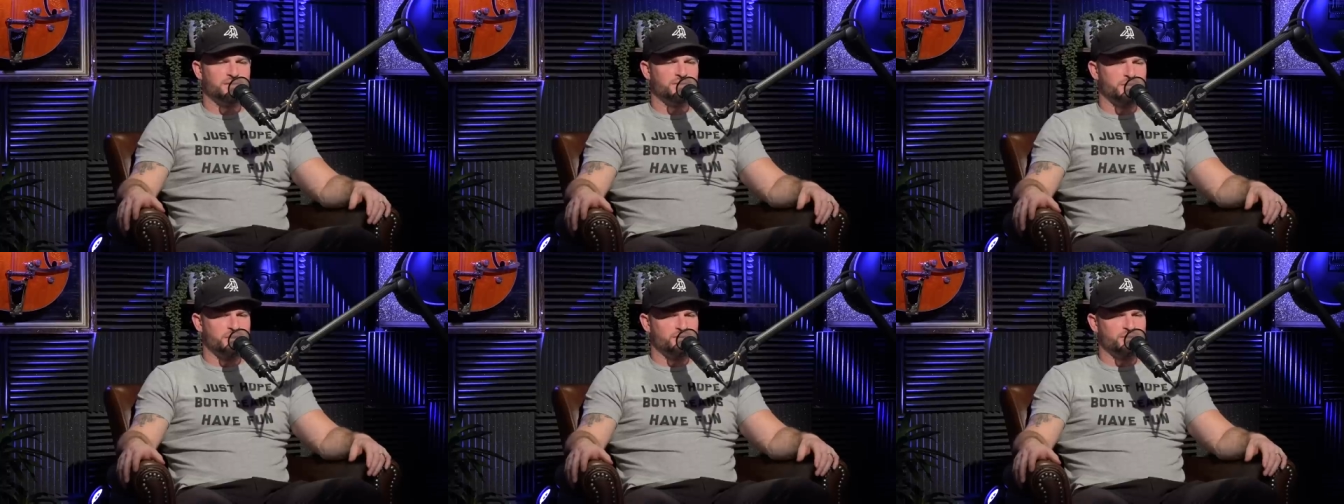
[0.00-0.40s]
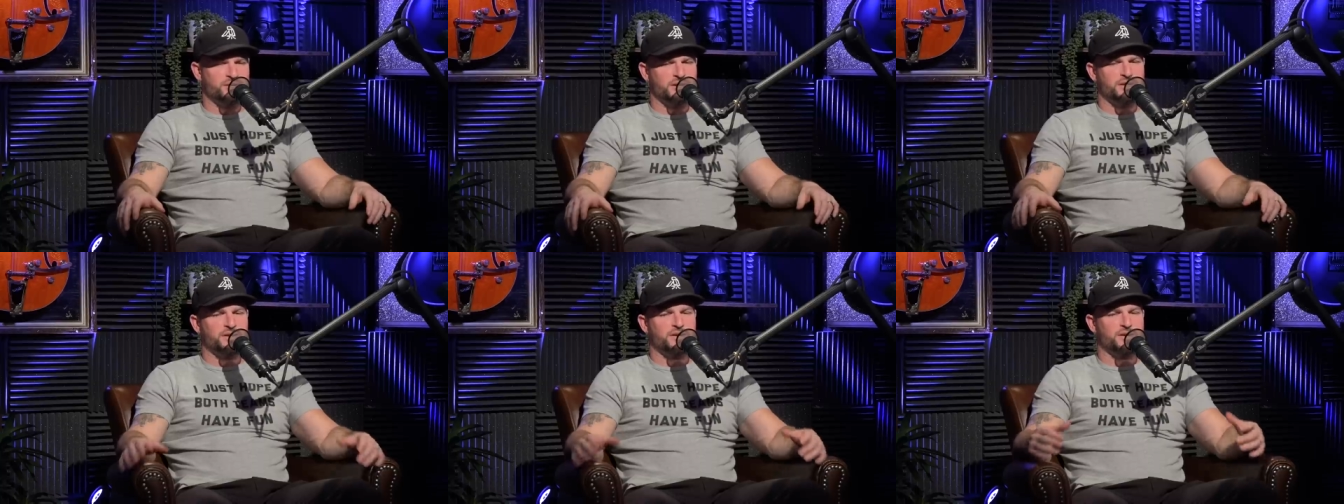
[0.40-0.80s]
a direct
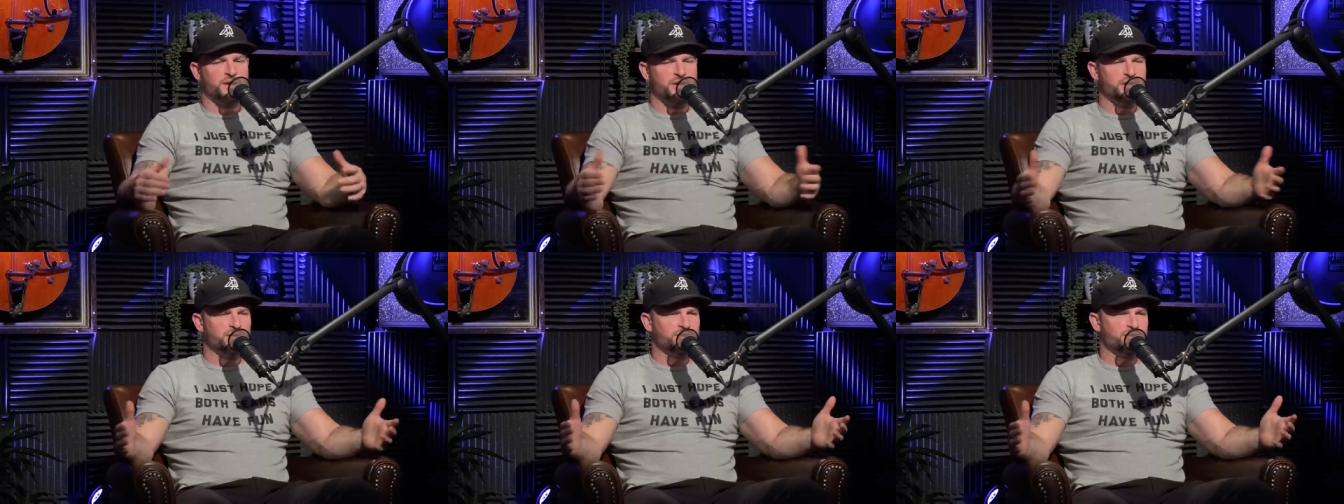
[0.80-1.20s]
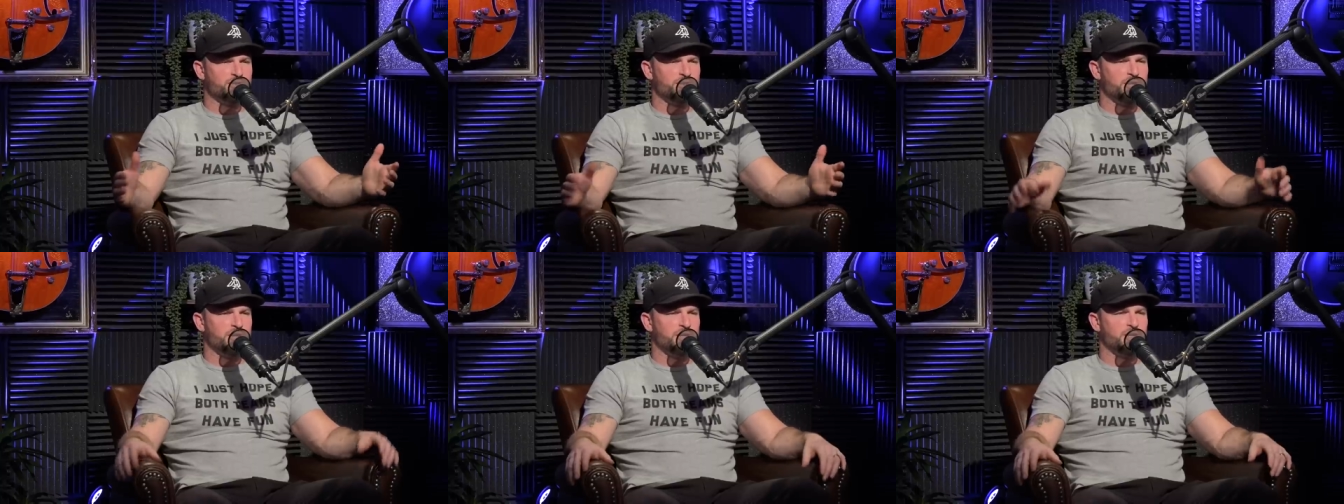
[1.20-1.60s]
shot at our
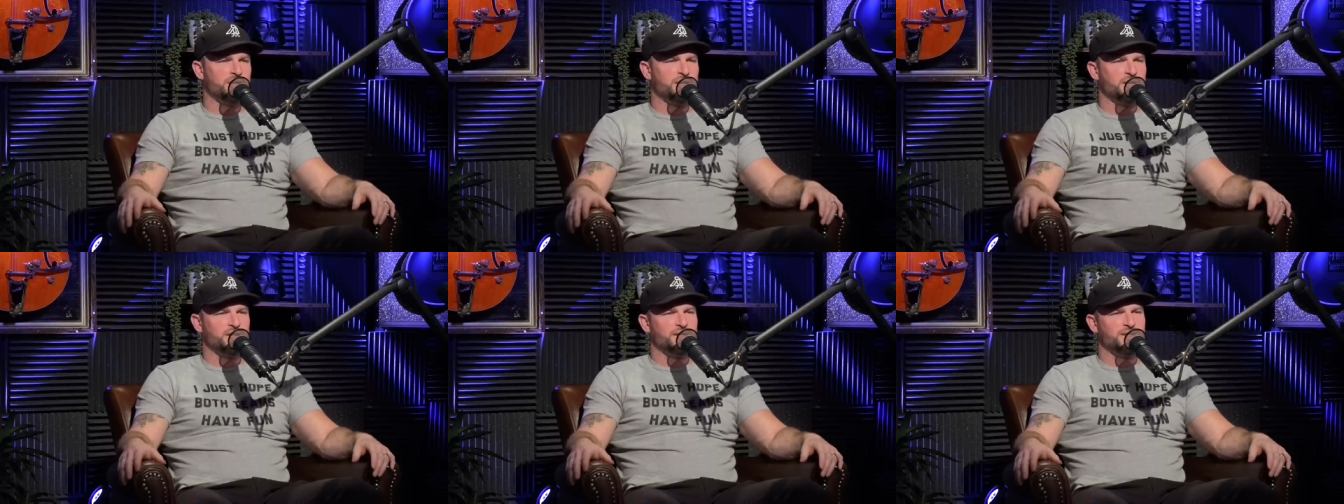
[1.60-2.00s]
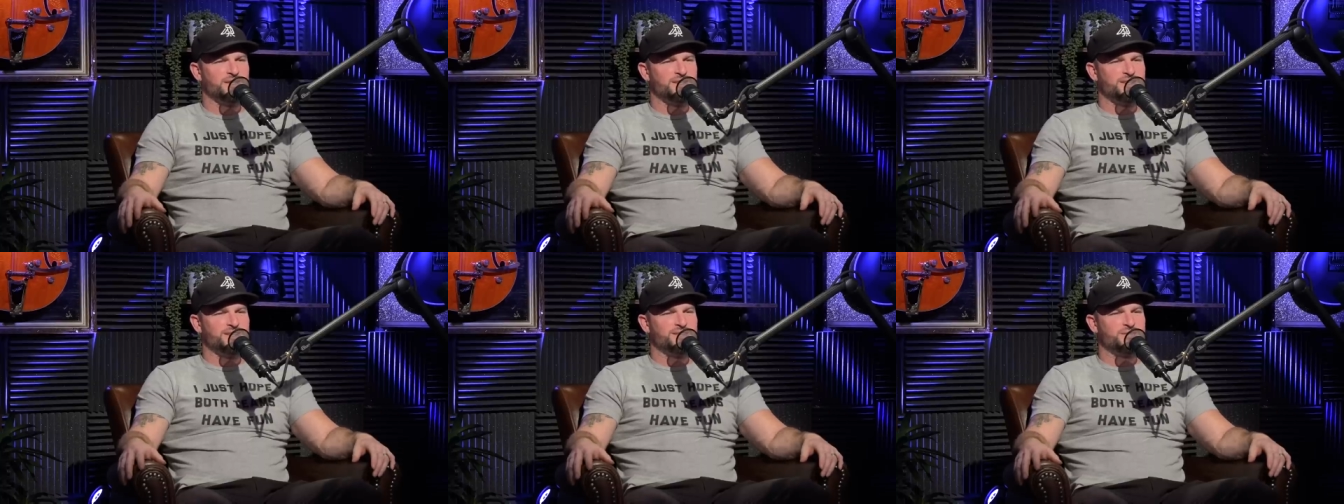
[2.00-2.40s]
industry,
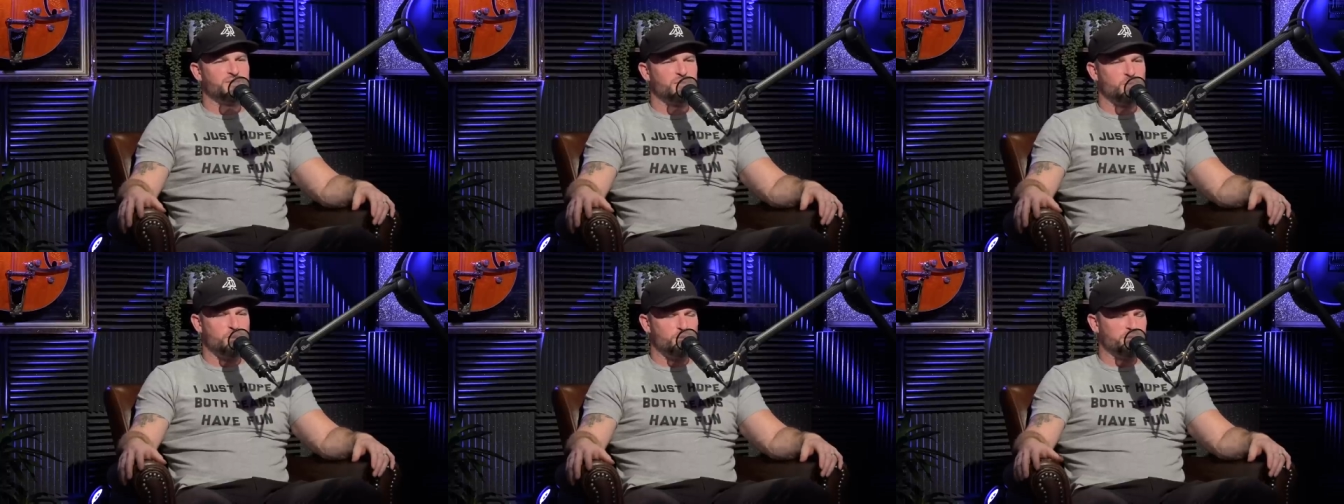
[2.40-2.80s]
what